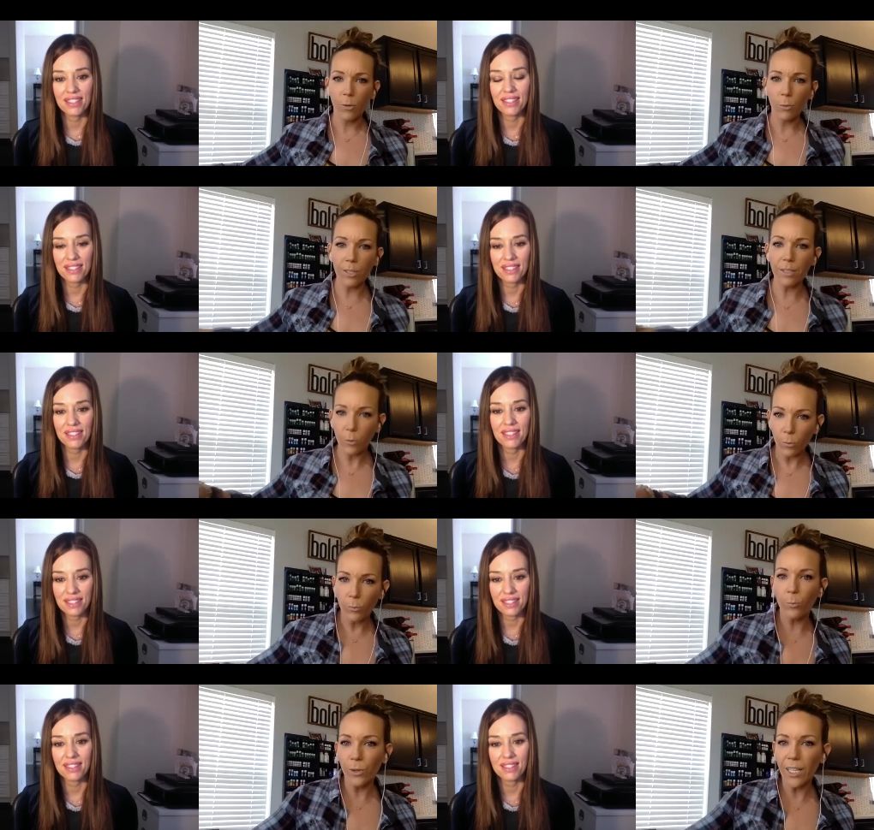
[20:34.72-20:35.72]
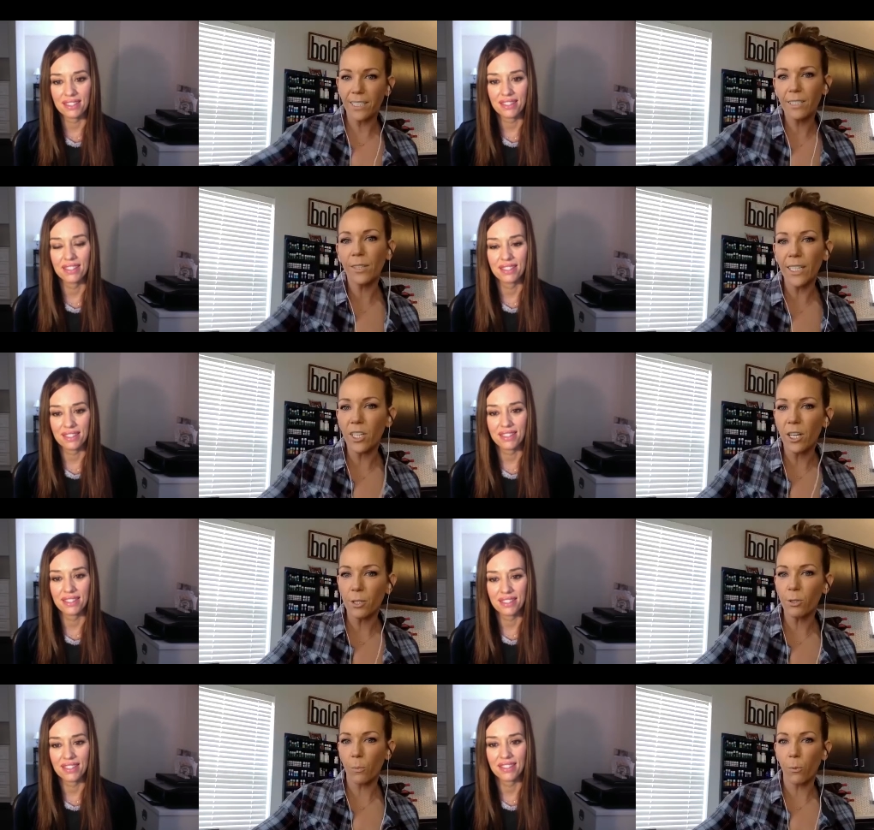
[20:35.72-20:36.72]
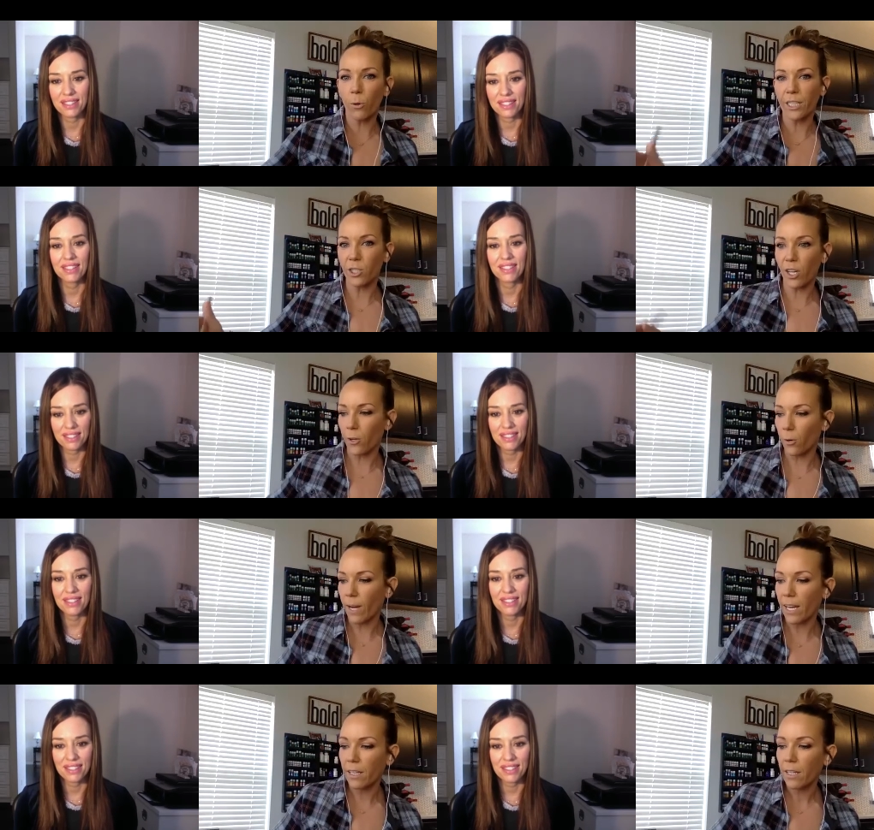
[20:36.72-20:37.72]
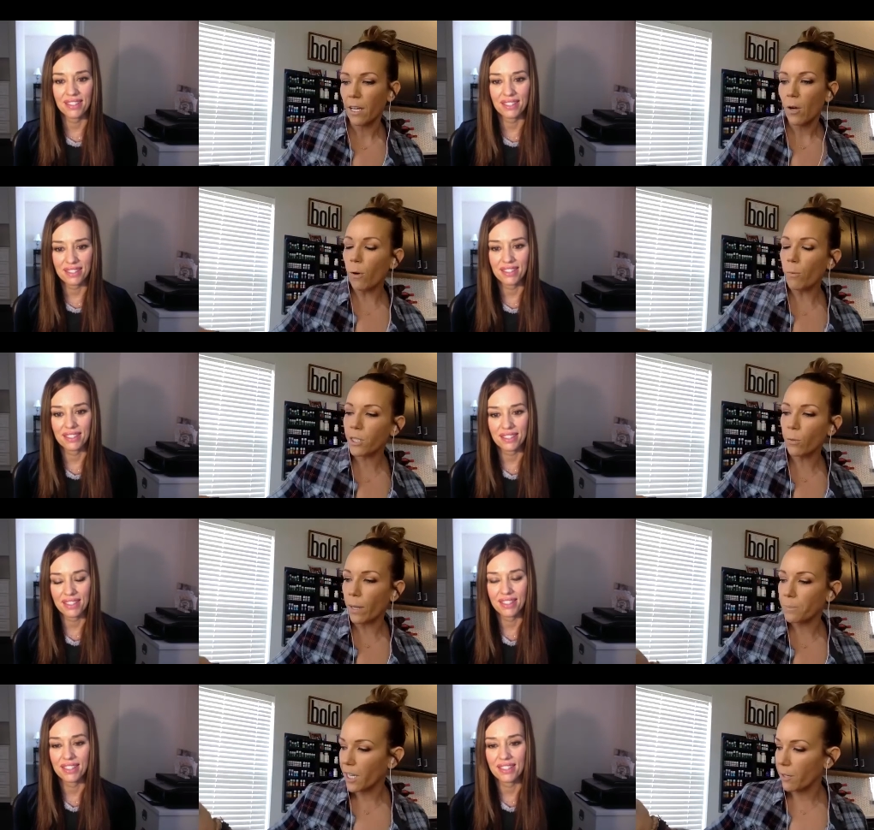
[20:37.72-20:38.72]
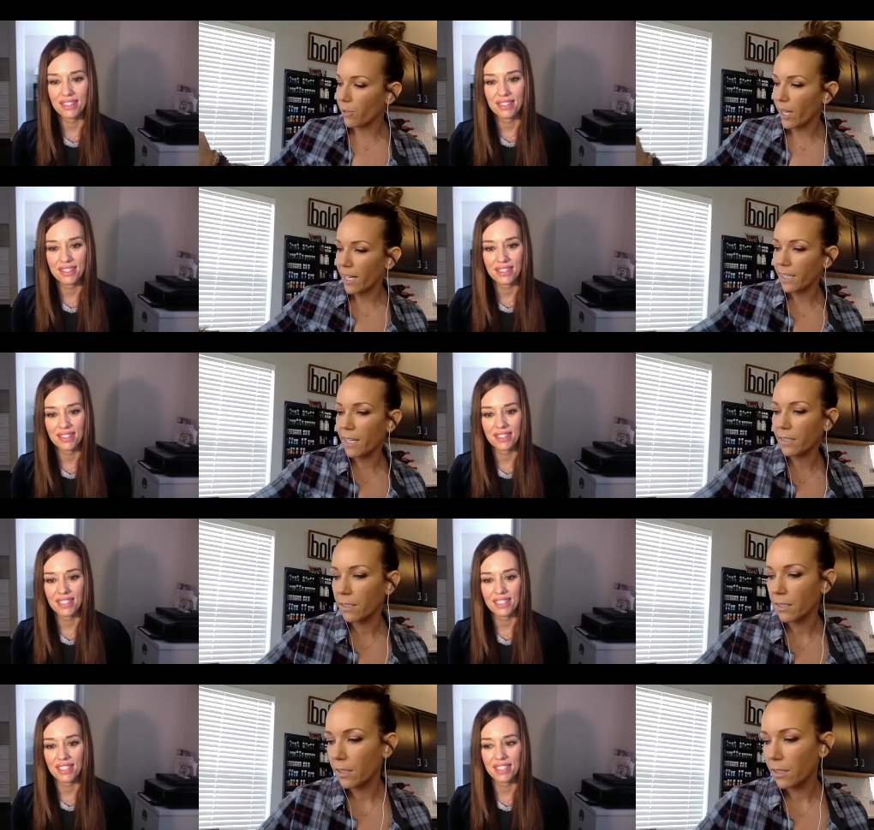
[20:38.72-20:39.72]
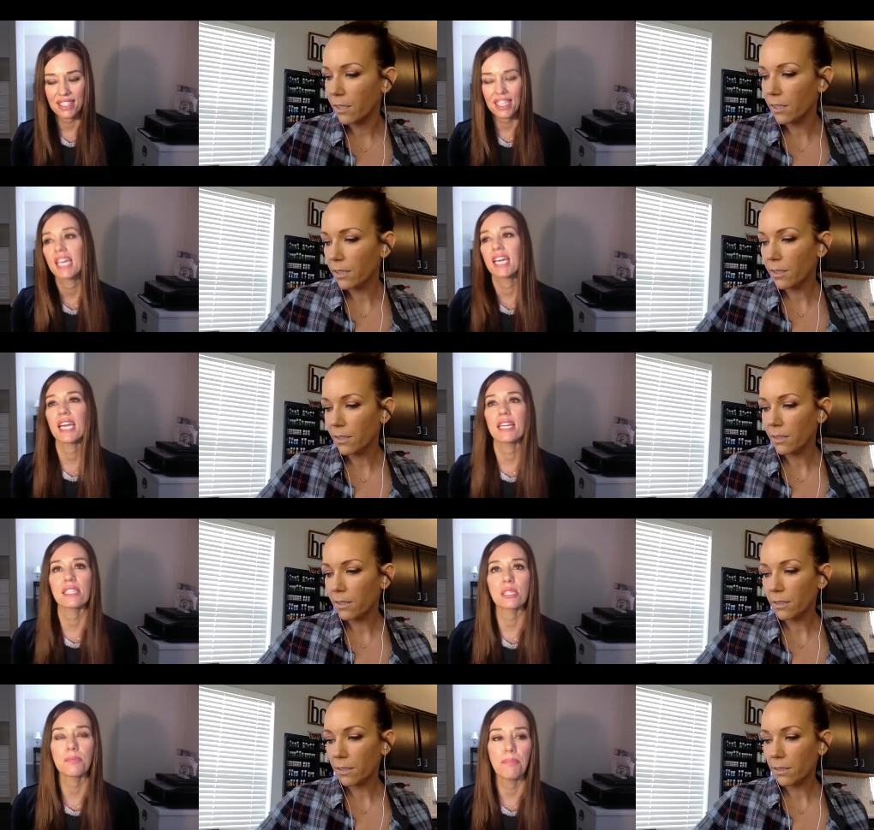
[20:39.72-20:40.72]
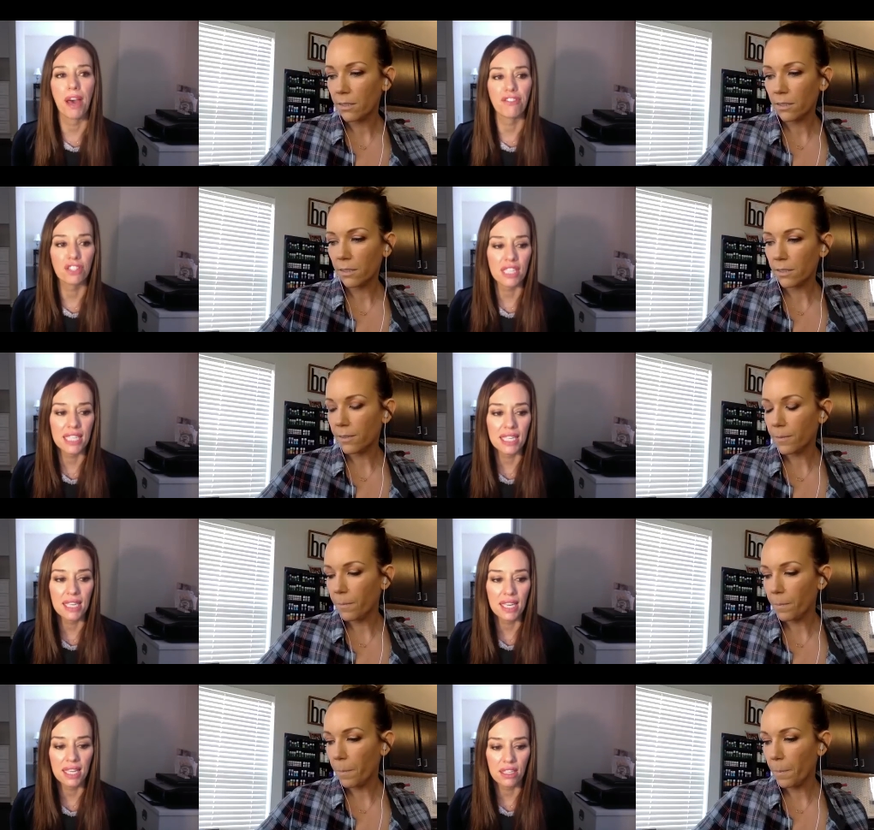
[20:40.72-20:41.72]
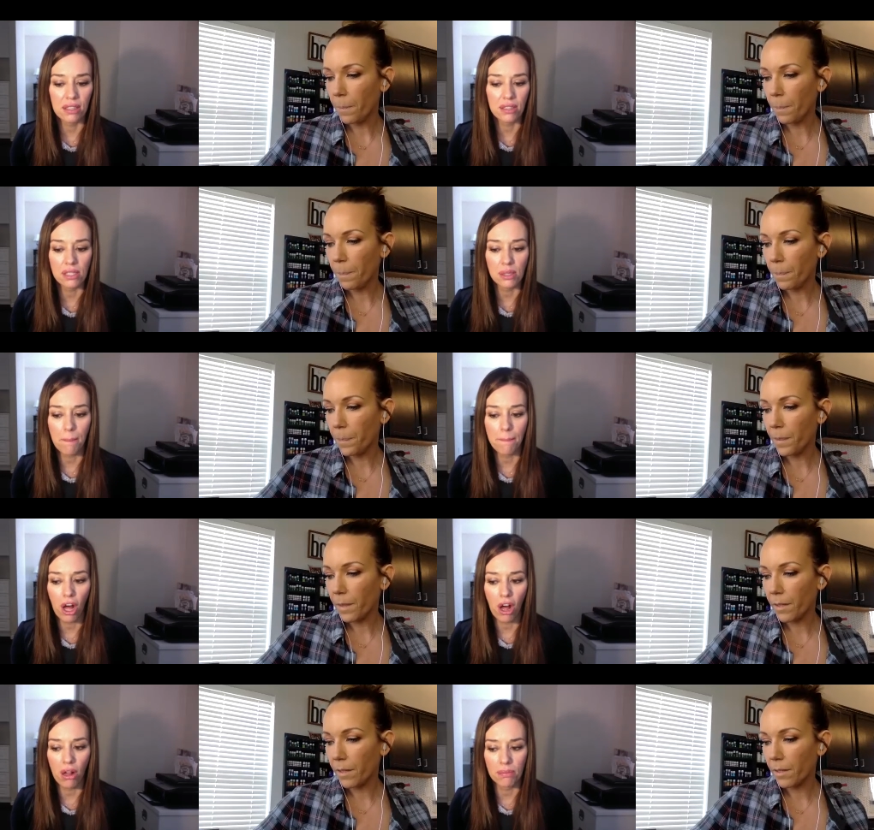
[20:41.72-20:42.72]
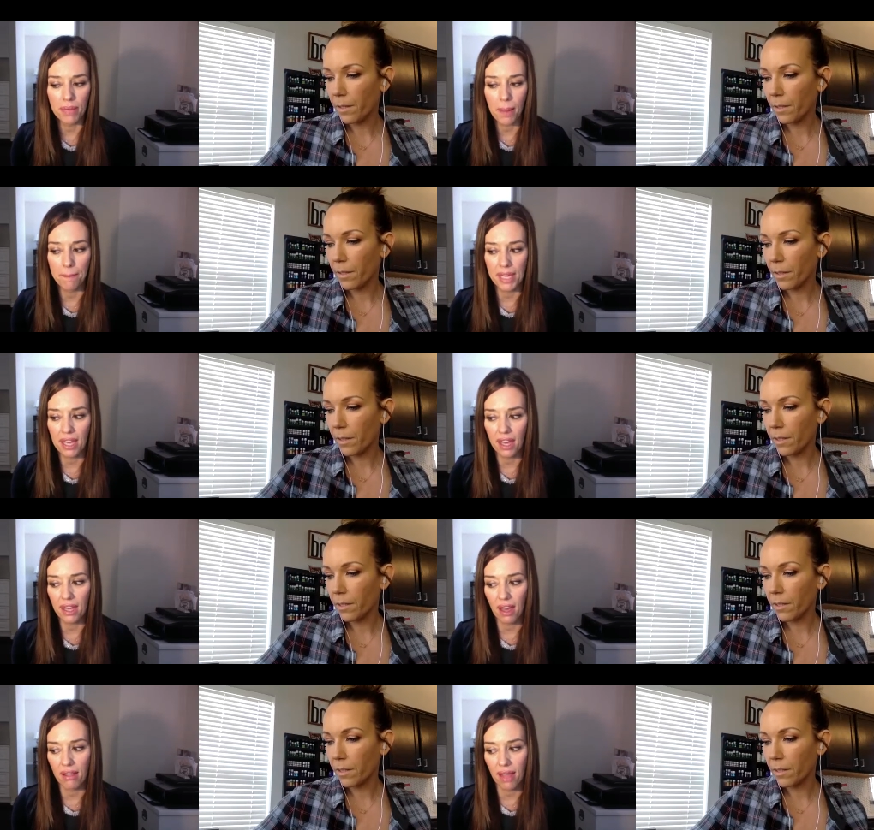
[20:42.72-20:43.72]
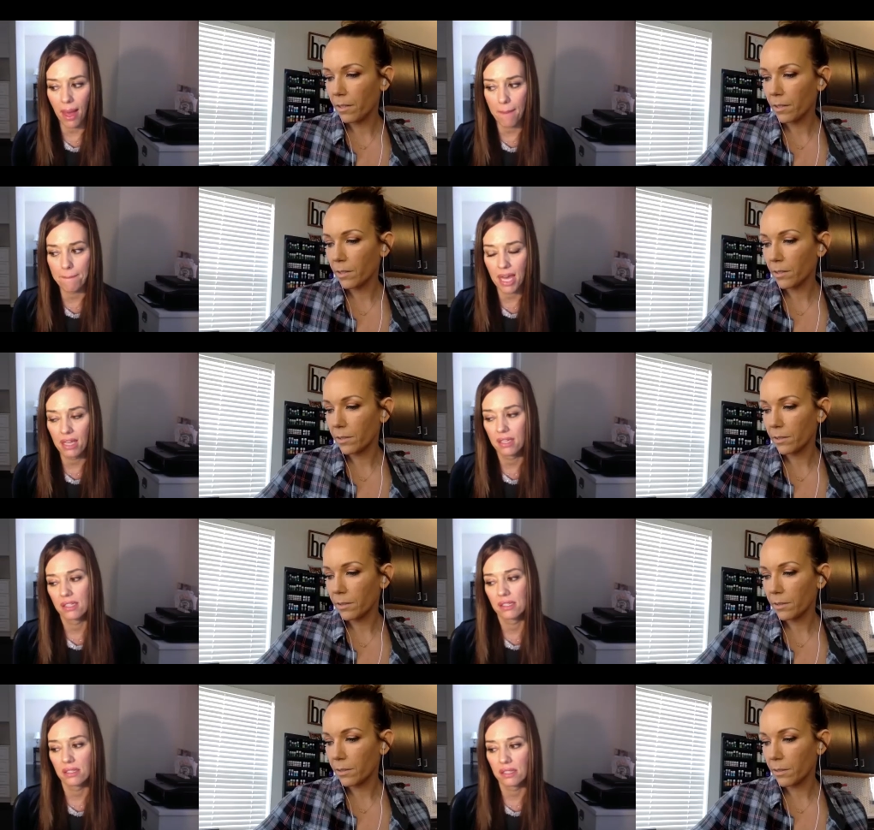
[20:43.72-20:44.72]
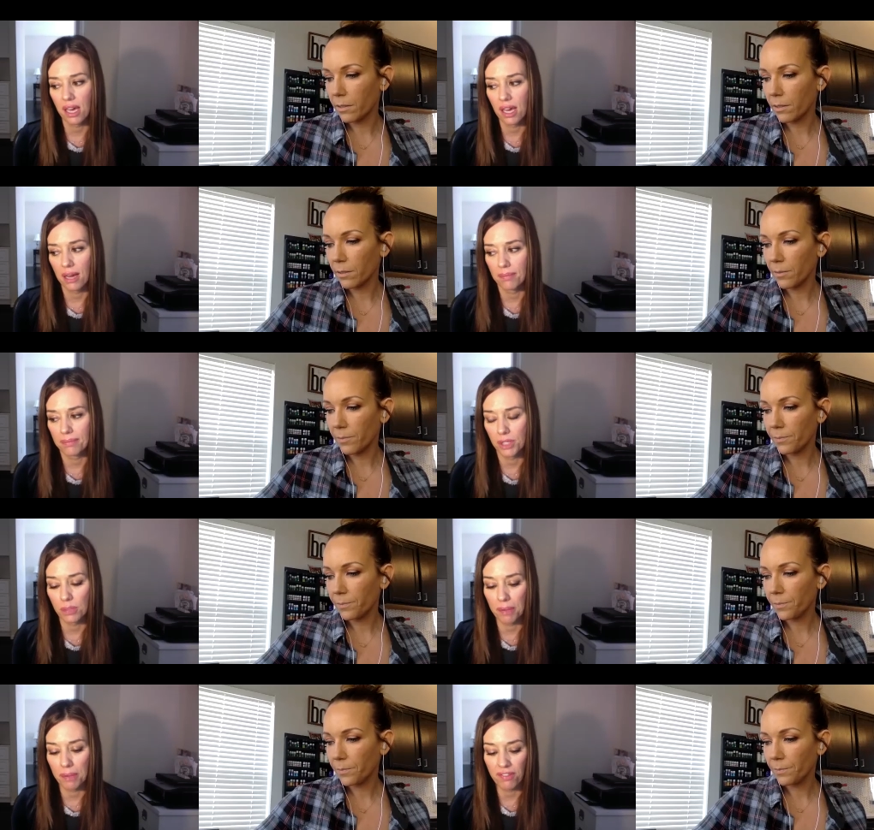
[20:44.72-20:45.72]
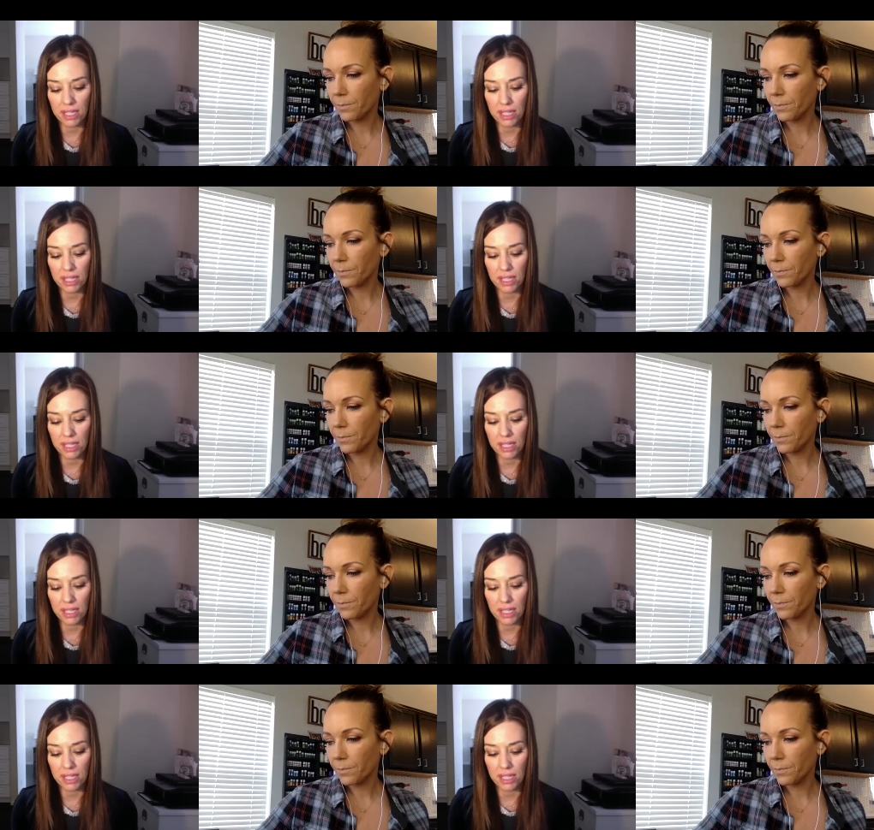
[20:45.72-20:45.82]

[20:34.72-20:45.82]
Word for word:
Speaker 1: we're let's let's also support each other, right? What was the website for that again?
Speaker 2: It's Beverly Hills Balm, B A L M. Um, so